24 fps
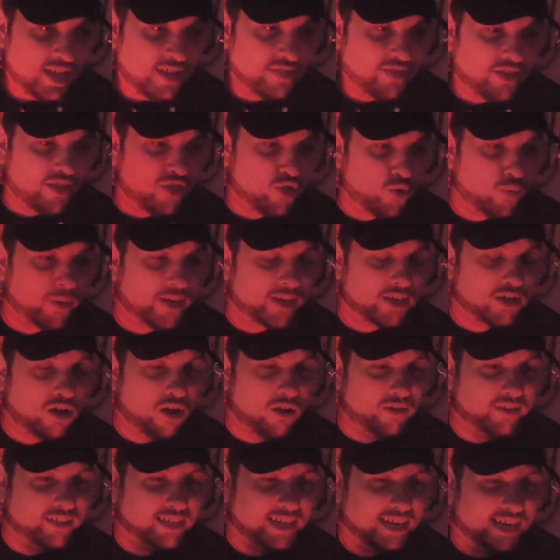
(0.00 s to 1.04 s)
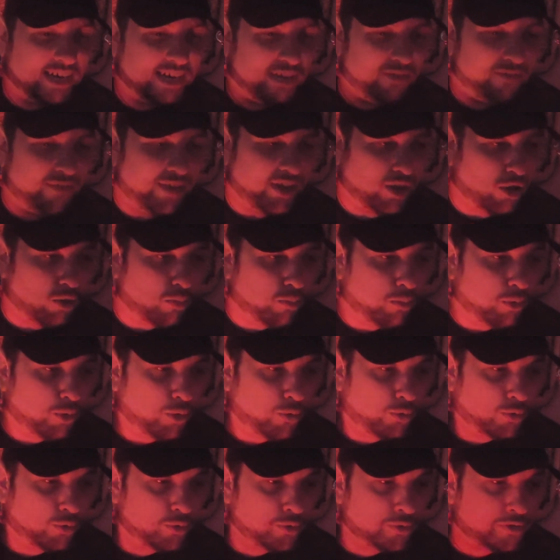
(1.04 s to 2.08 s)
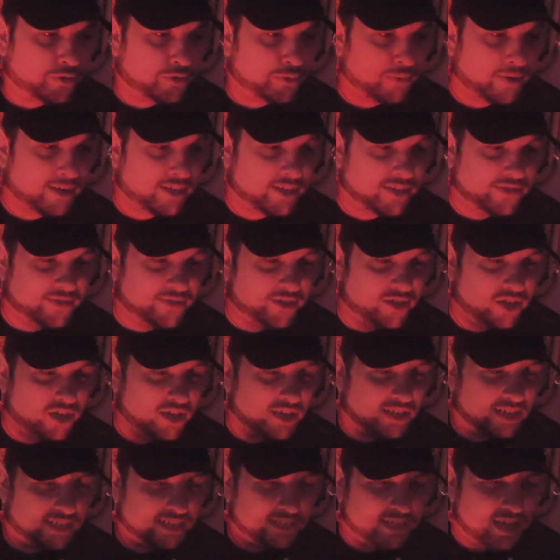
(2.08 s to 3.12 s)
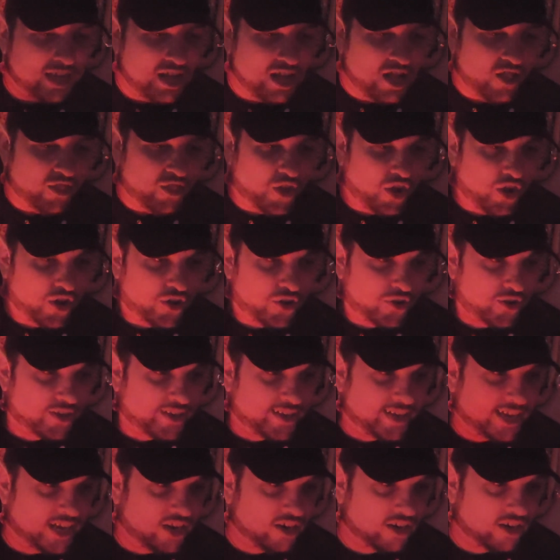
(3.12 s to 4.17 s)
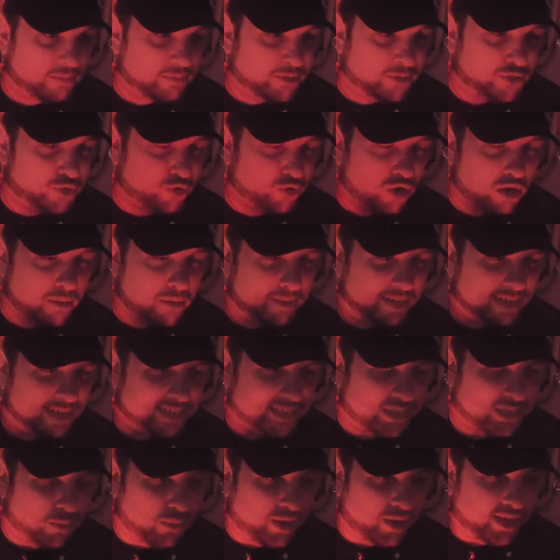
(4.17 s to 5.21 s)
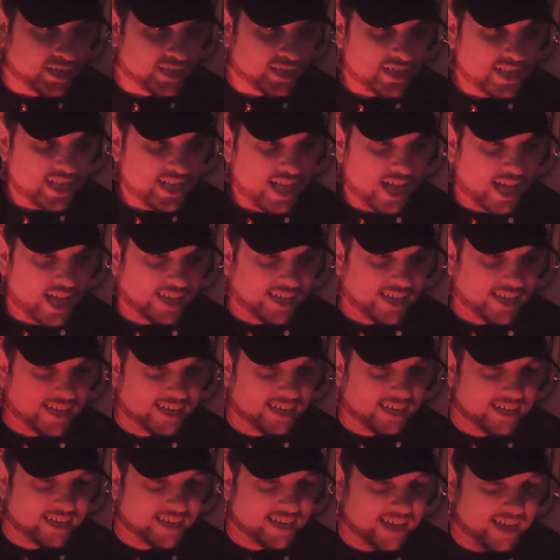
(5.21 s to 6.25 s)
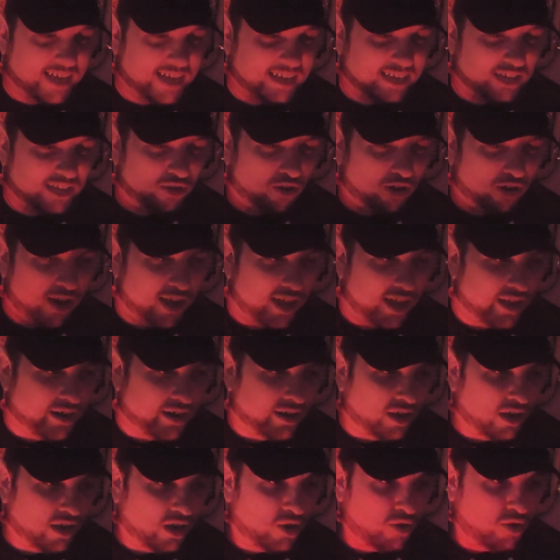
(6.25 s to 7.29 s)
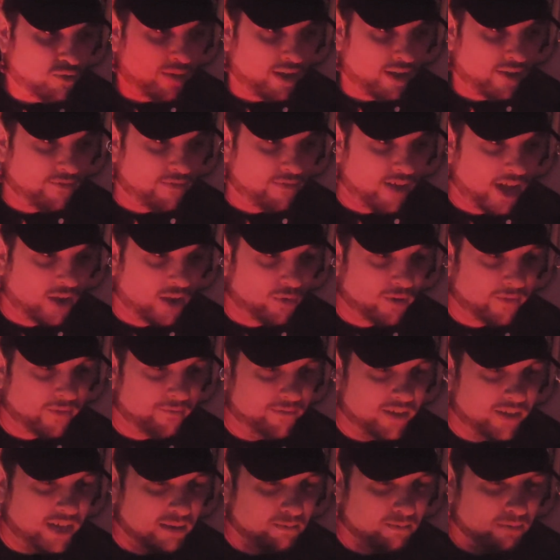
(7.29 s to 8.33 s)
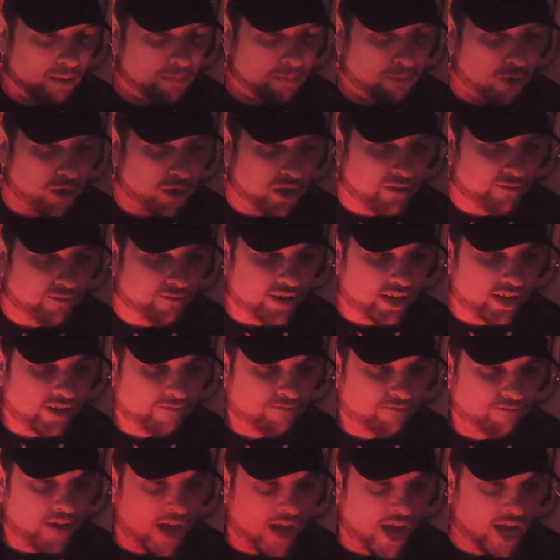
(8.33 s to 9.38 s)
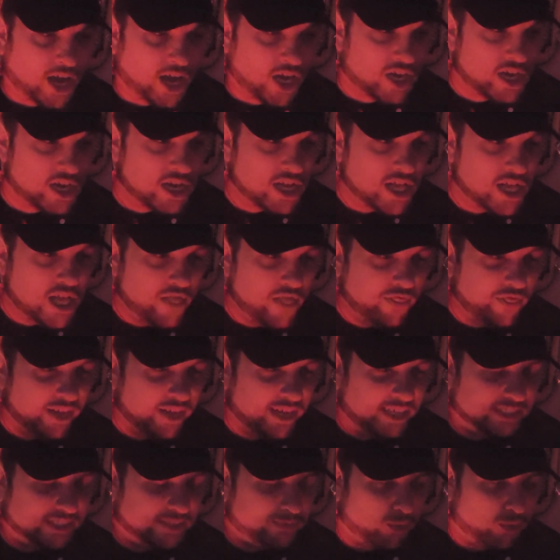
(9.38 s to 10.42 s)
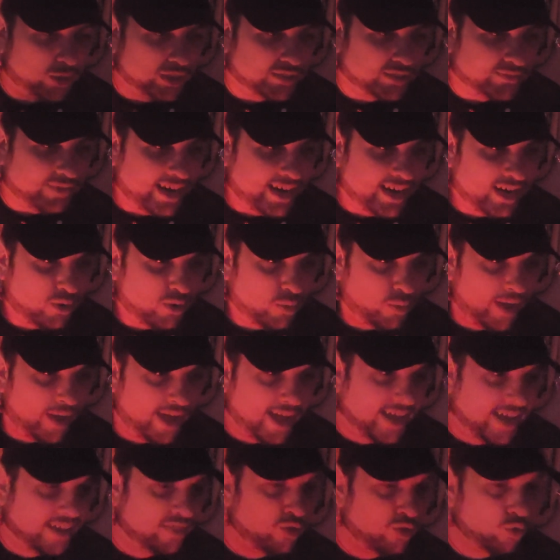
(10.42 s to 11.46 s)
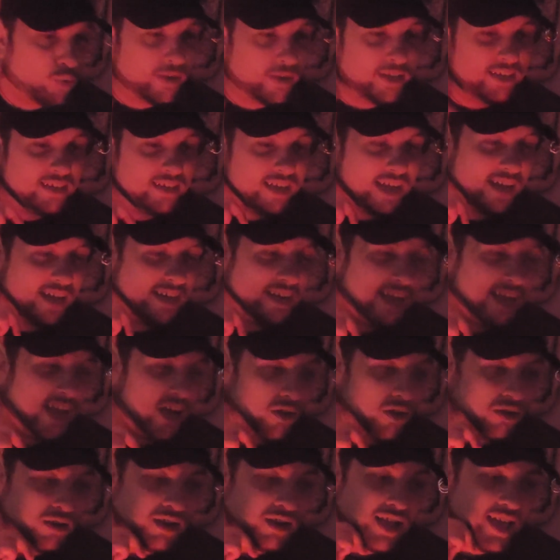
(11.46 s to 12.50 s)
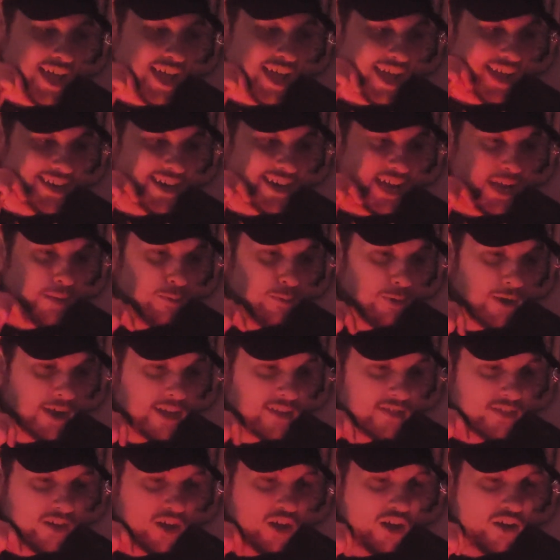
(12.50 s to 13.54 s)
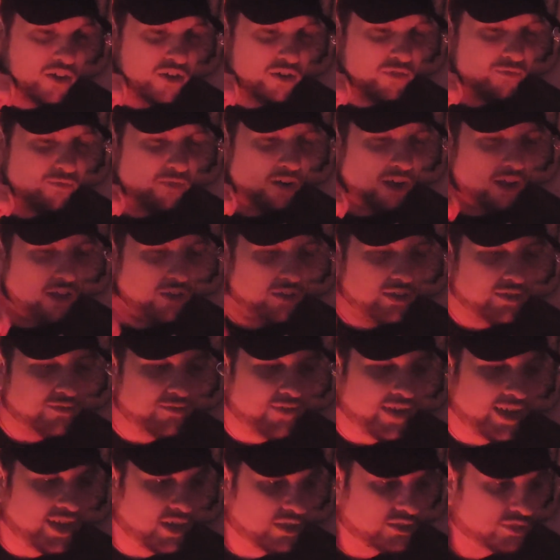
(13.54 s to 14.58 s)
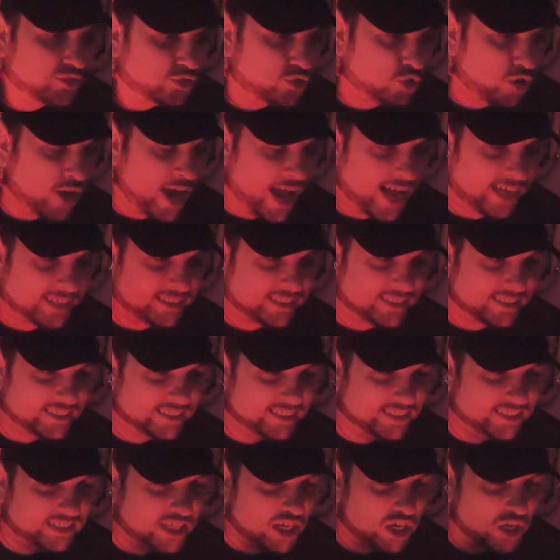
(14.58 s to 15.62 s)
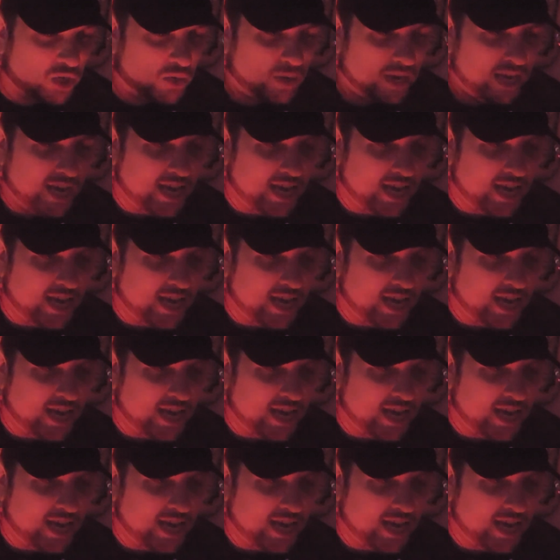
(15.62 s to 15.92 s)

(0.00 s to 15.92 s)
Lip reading: Then the wind called again, and Defago broke loose and ran into the darkness. The hunter could hear him screaming as he went. Again and again he cried, "Oh, my fiery feet, my burning feet of fire!" Then his voice faded away, and the wind died down. At daybreak, the hunter followed Defago's tracks in the snow.